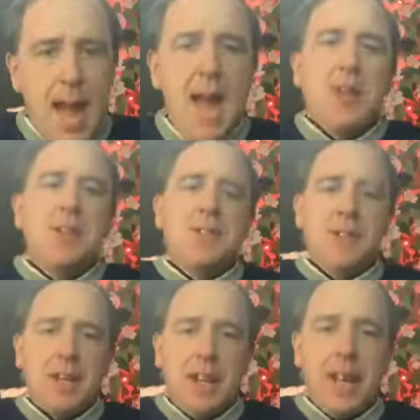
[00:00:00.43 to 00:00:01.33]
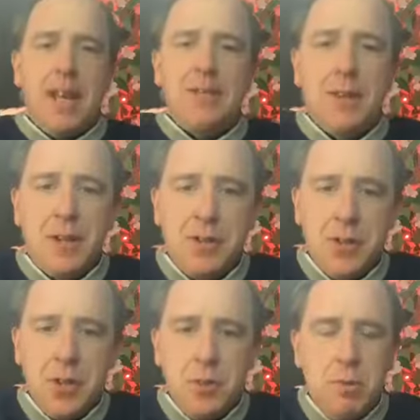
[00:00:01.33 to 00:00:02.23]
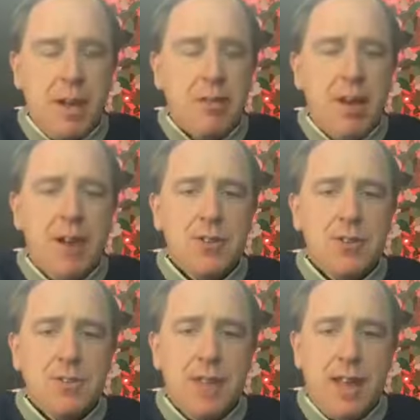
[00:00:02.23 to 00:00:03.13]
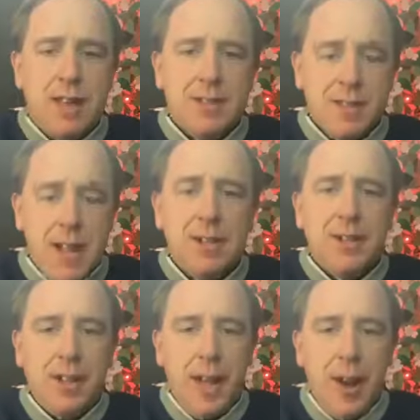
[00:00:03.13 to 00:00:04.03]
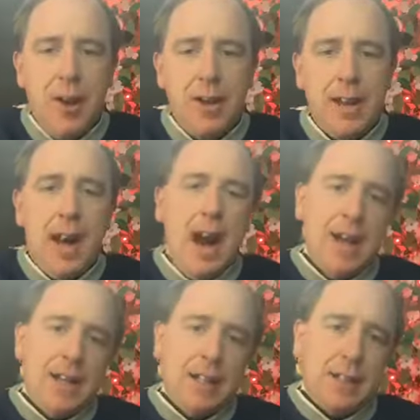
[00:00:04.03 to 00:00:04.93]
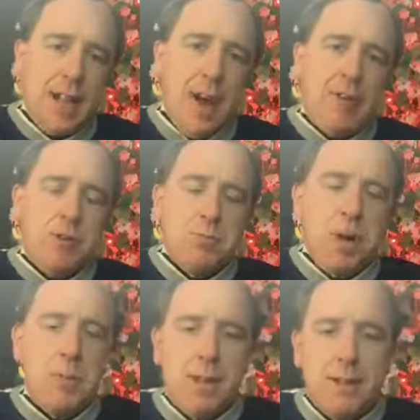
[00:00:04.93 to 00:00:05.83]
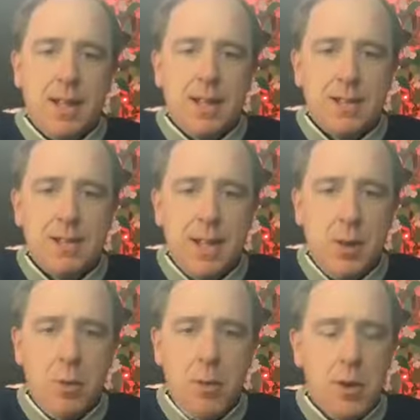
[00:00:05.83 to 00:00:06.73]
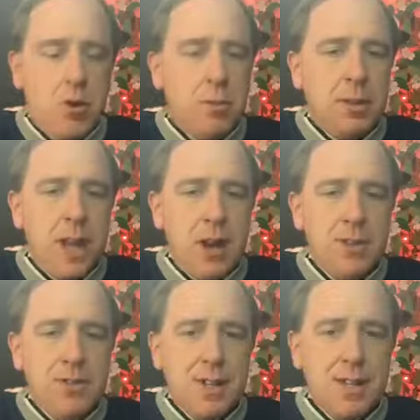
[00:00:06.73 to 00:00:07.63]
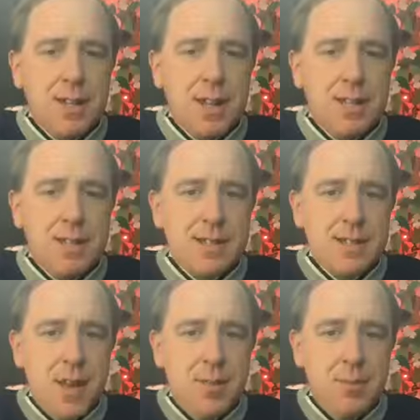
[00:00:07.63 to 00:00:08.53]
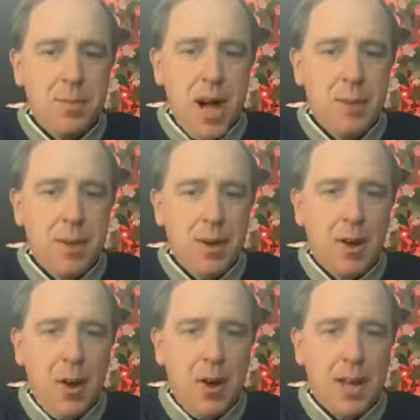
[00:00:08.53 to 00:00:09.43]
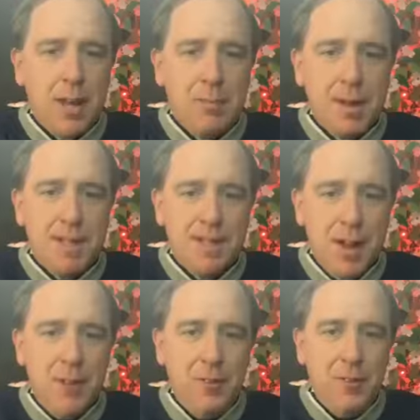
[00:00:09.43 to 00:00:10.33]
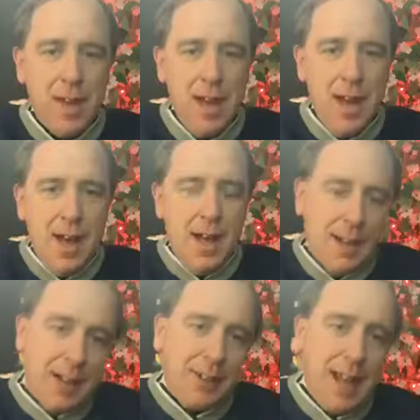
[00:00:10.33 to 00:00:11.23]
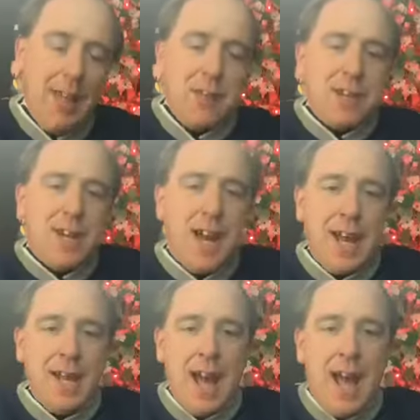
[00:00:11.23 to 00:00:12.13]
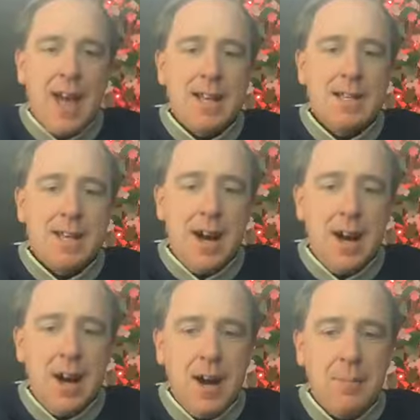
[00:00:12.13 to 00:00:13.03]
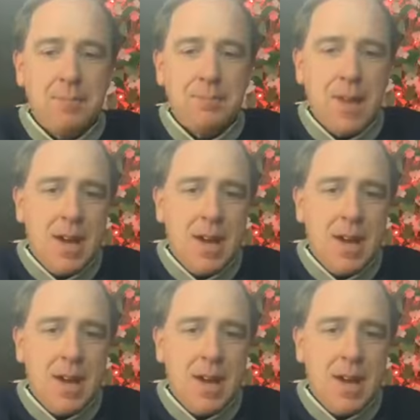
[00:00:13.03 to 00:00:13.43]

Hey, good Sunday evening to you, meteorologist Dan Skeldon here, not at the Irish Pub in Atlantic City where we normally are Sundays at 7. Palma Accardi and myself not together tonight as um,